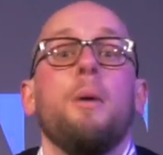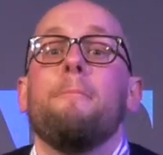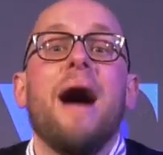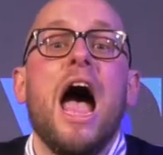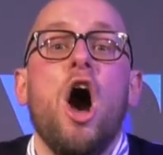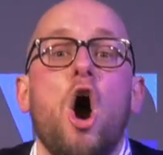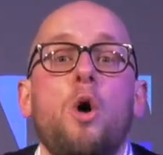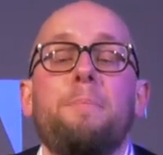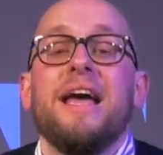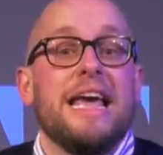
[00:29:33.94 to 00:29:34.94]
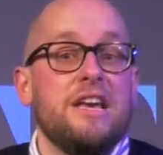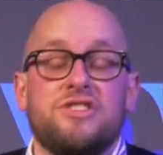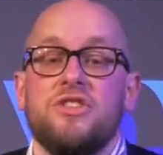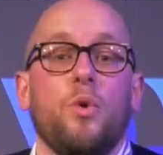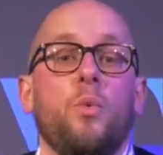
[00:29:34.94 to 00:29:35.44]
My hope
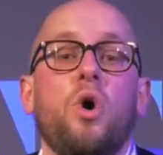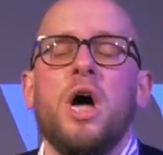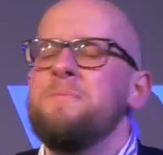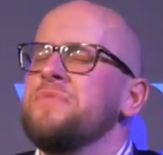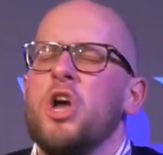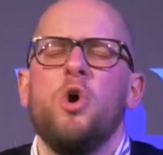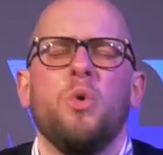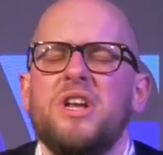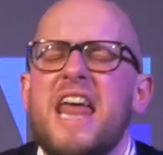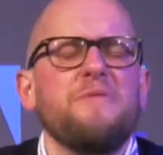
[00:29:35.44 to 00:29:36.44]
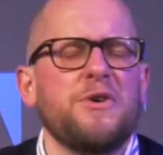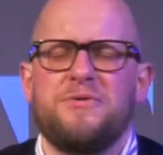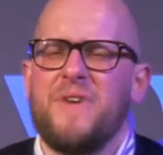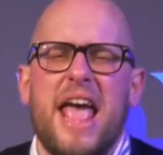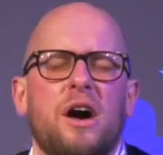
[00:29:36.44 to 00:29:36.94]
is in the one who will never
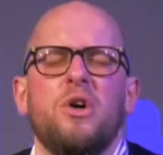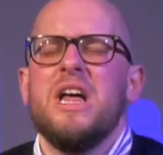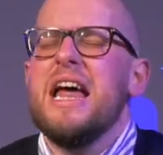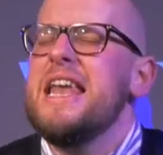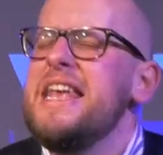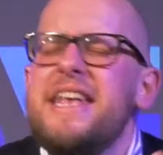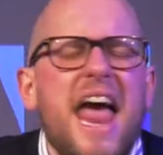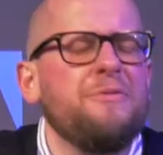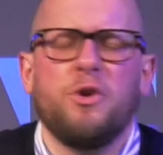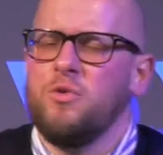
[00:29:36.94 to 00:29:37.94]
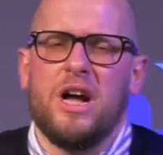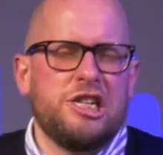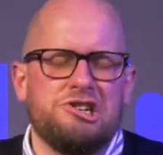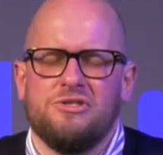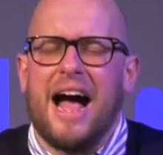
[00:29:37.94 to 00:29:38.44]
fail, never run
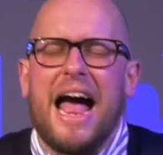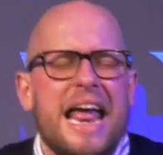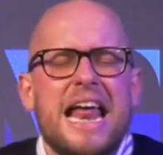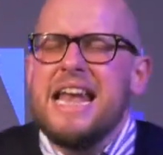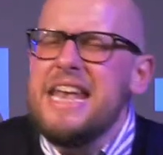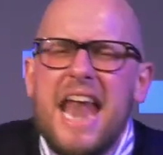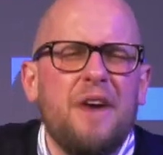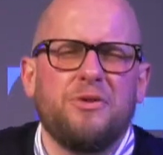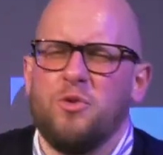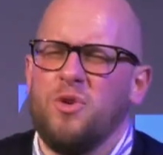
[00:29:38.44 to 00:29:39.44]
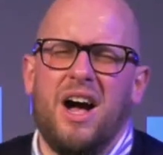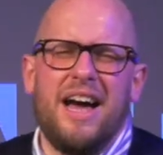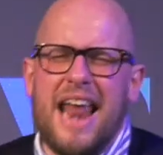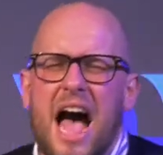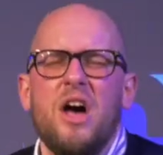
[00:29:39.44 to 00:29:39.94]
dry, never
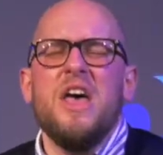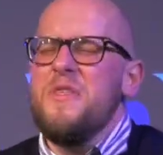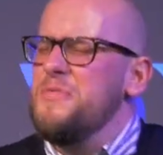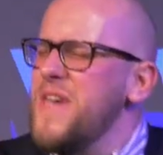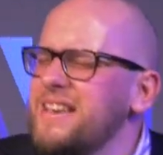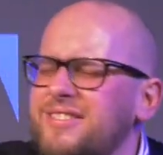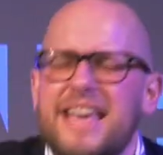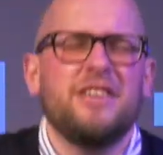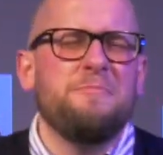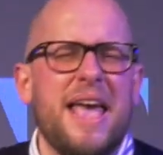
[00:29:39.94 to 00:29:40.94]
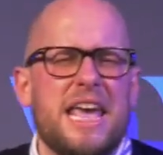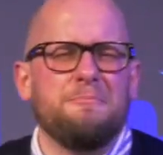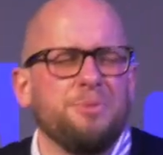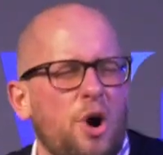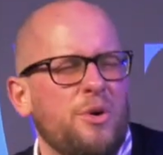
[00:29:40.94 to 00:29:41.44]
run out. These things may
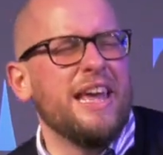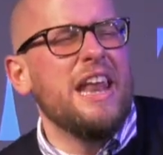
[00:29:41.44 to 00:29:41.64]
get broken.